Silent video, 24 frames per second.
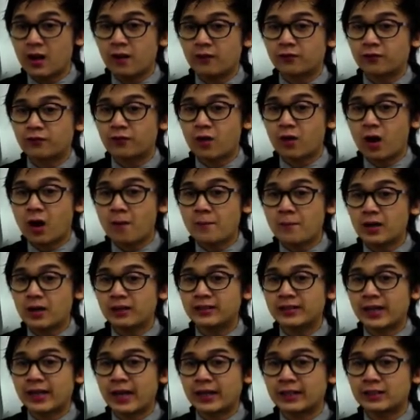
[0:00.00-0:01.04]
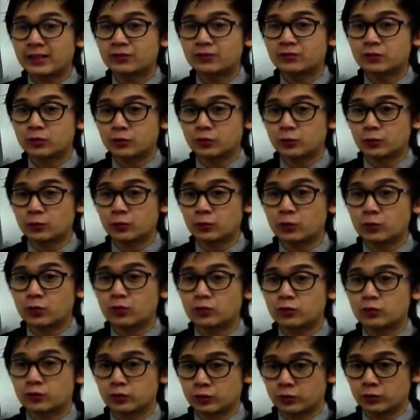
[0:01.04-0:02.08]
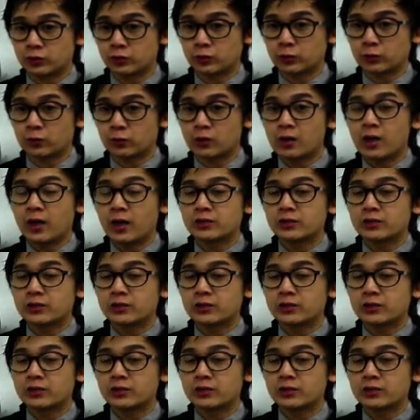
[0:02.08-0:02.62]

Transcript: from negative 2 to 2.